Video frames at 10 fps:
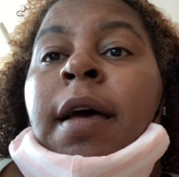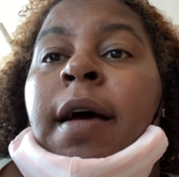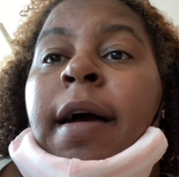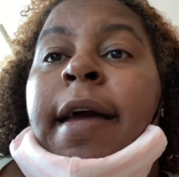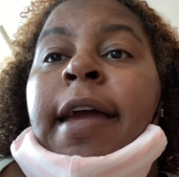
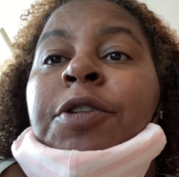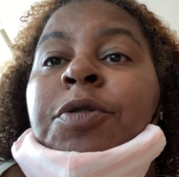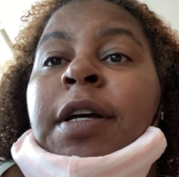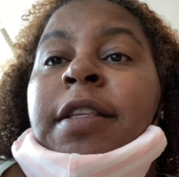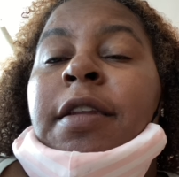I can't do
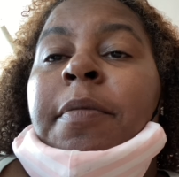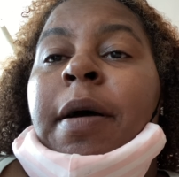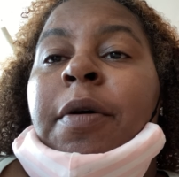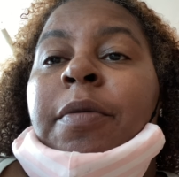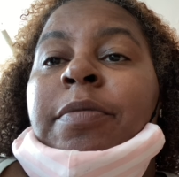nothing
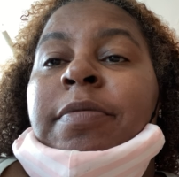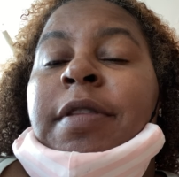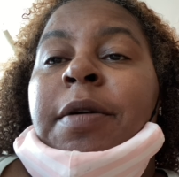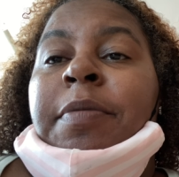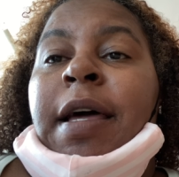about
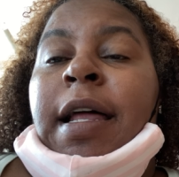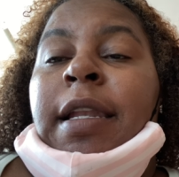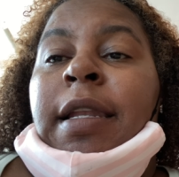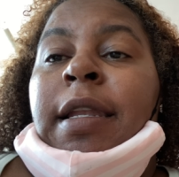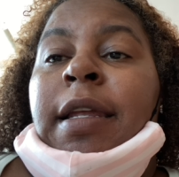them
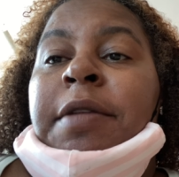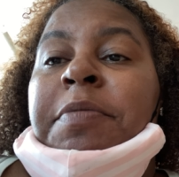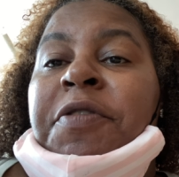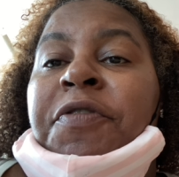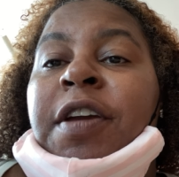not letting
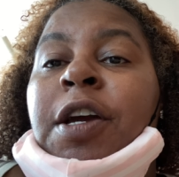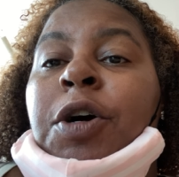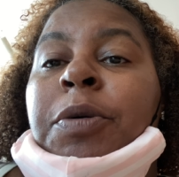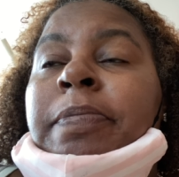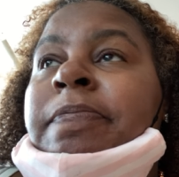me
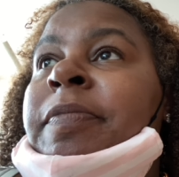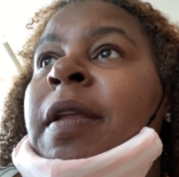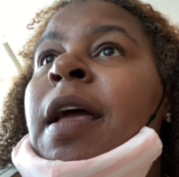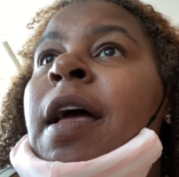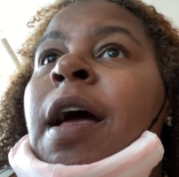film.
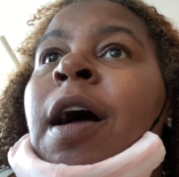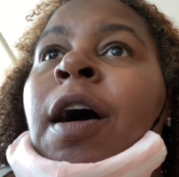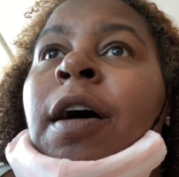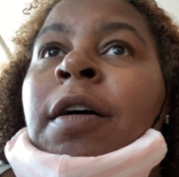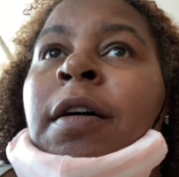
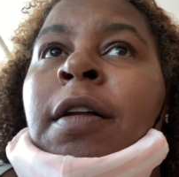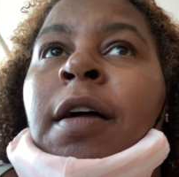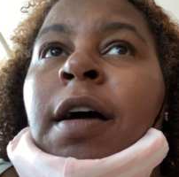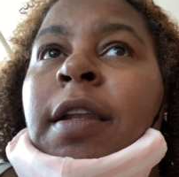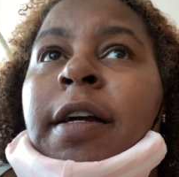
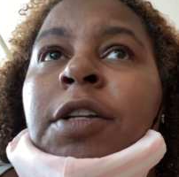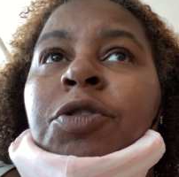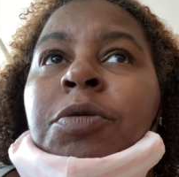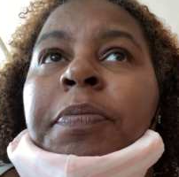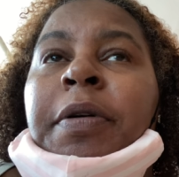All I can
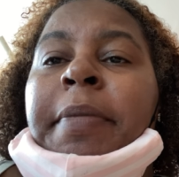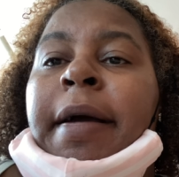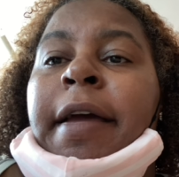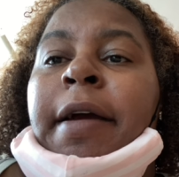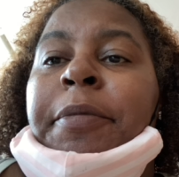do is put
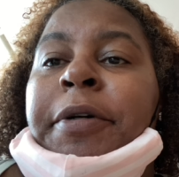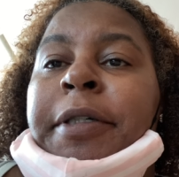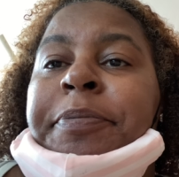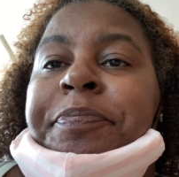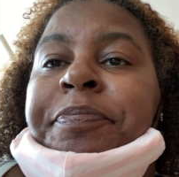my camera
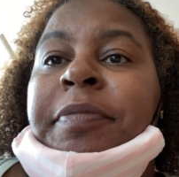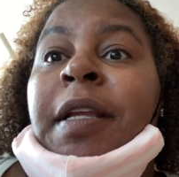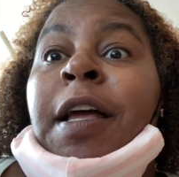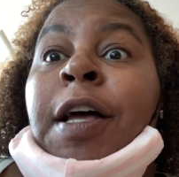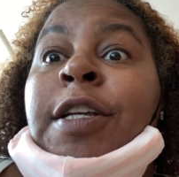
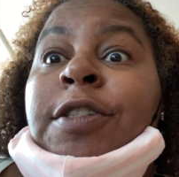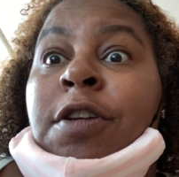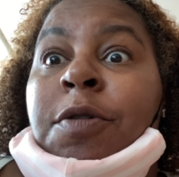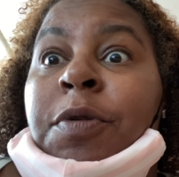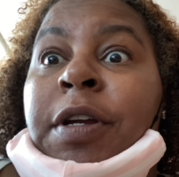up,
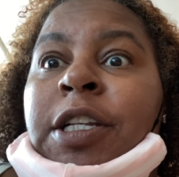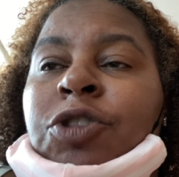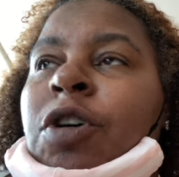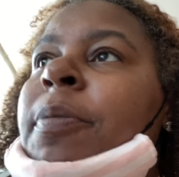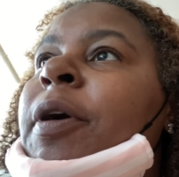so I'm gonna get in
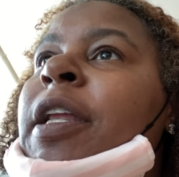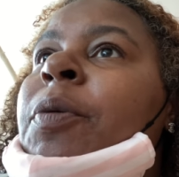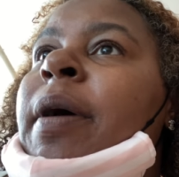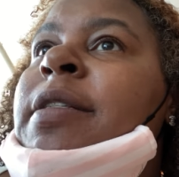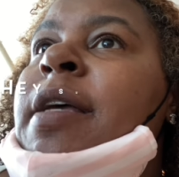trouble. Anyway.